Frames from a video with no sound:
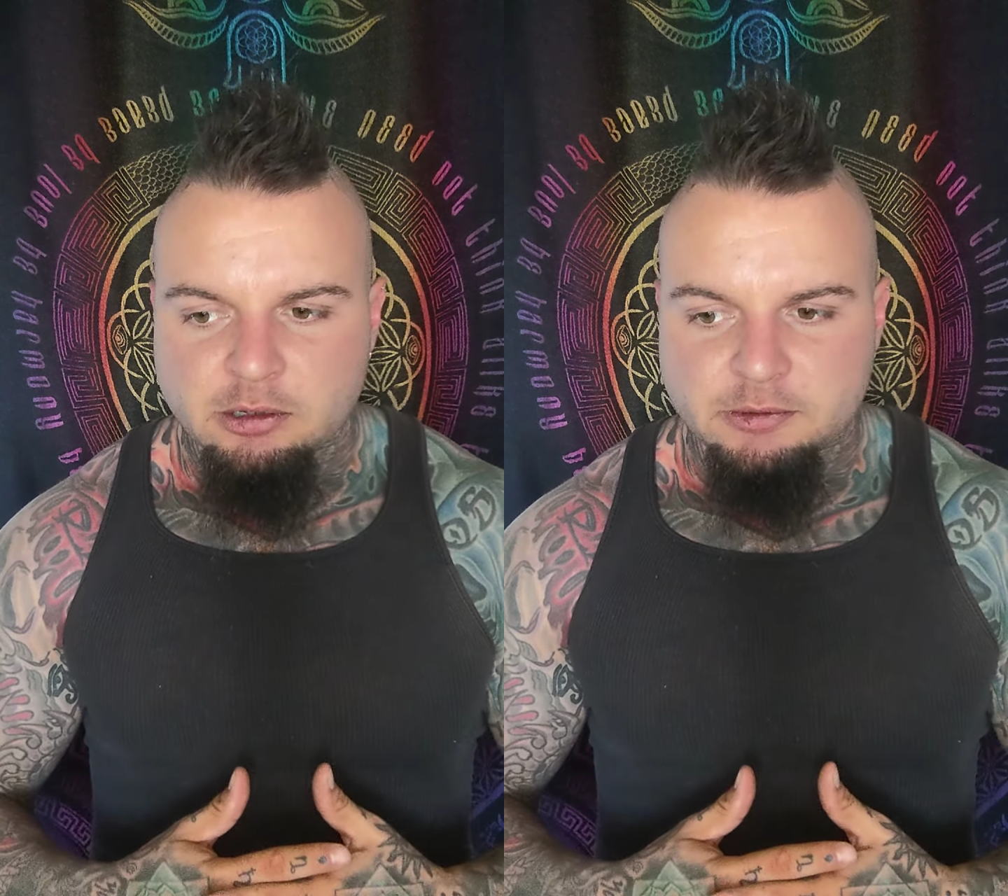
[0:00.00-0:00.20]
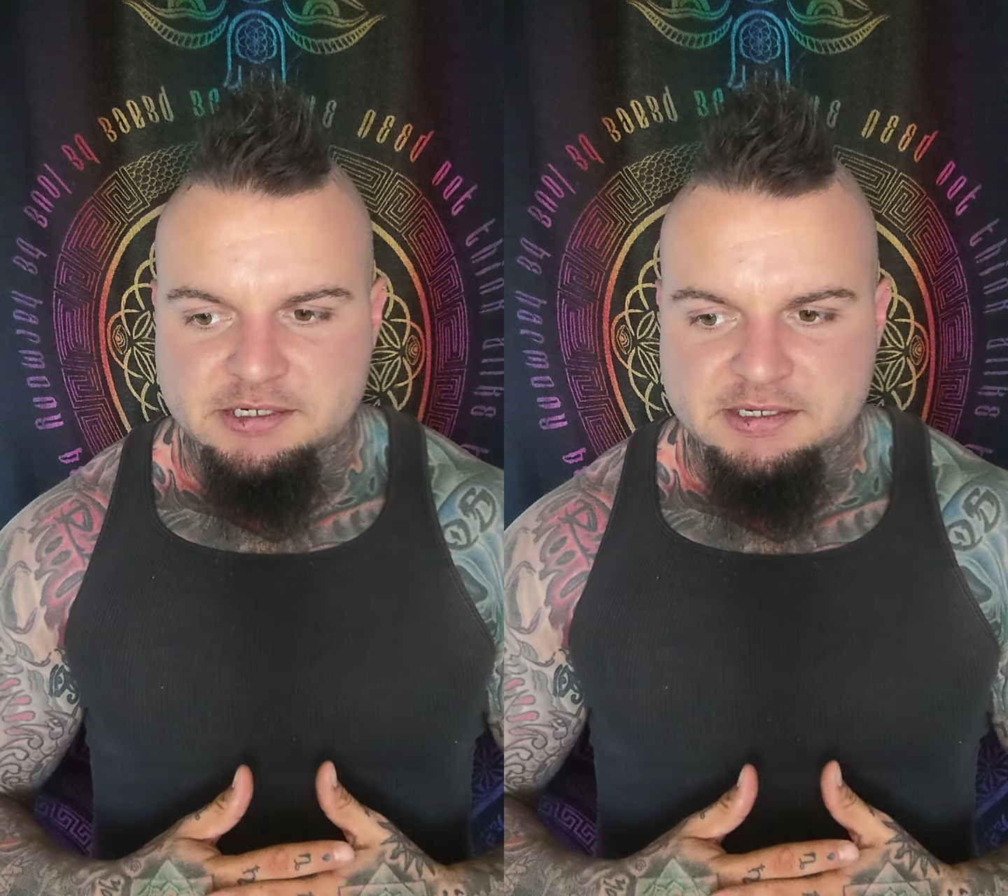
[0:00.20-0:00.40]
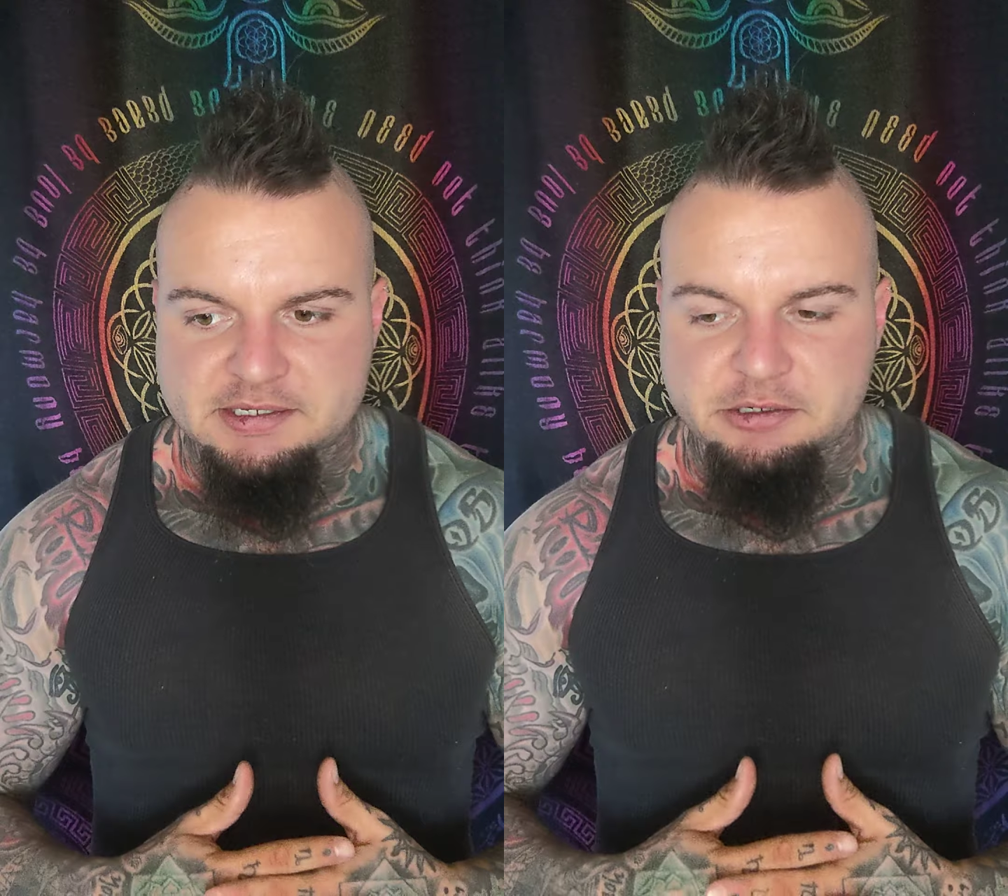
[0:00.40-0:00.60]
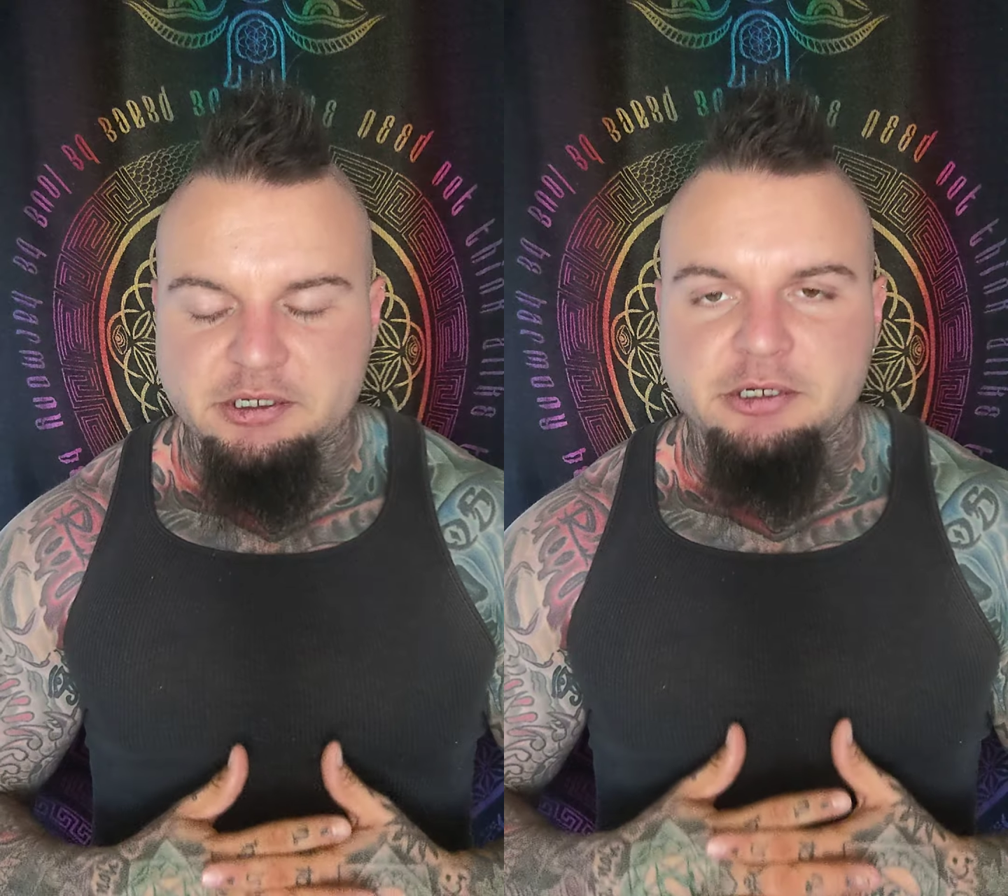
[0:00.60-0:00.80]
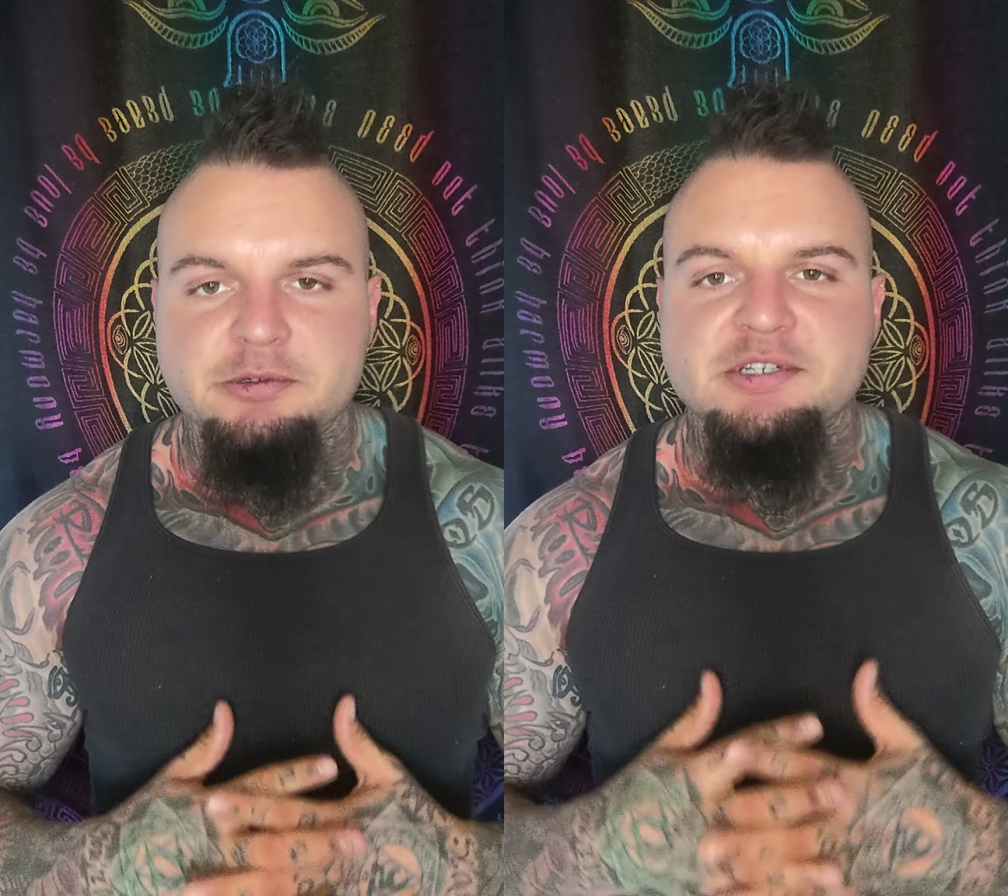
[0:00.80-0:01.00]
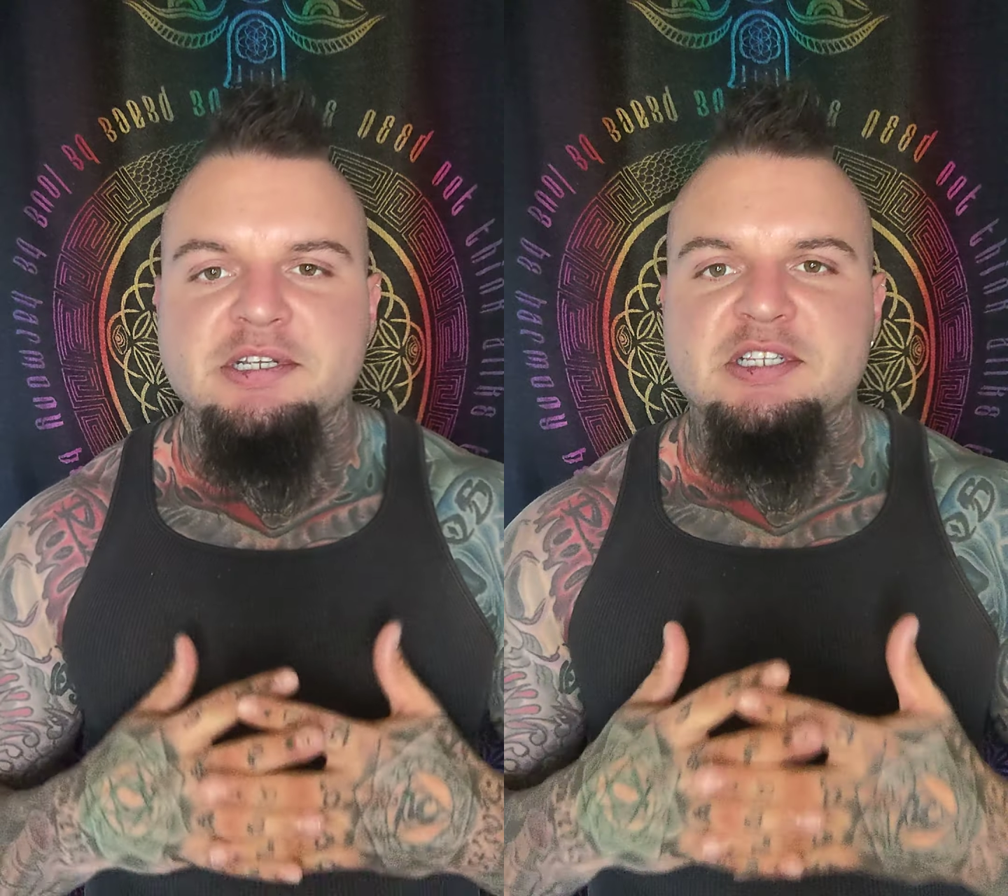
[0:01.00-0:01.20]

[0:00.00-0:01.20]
which is you know just